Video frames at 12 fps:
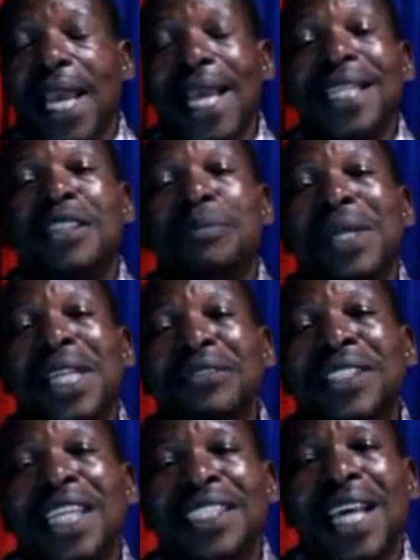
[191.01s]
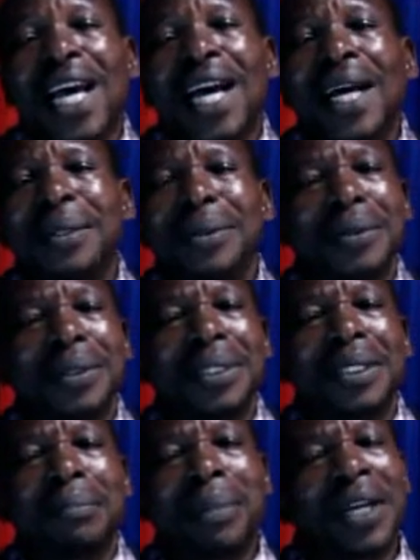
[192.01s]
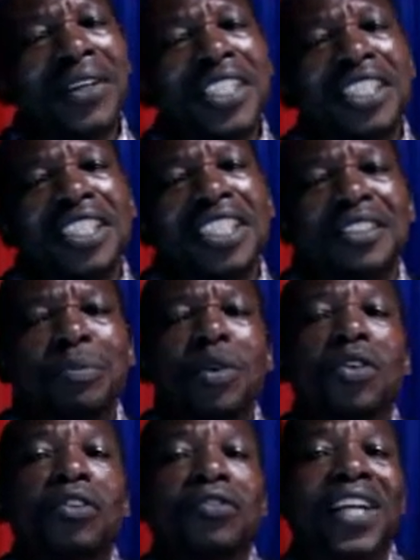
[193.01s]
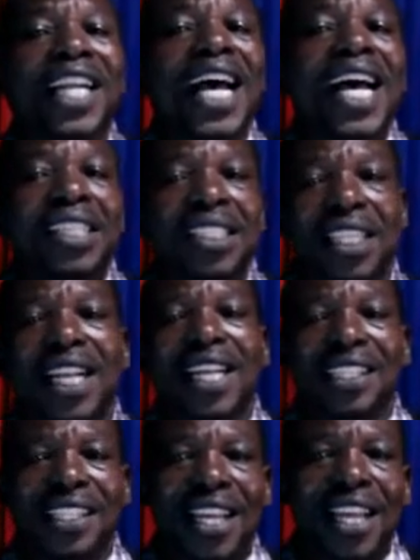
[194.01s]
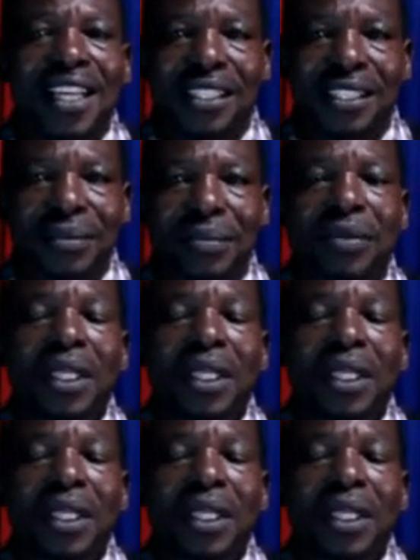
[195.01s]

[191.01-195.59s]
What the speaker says: And it's believed that parenting is more of an art than a science,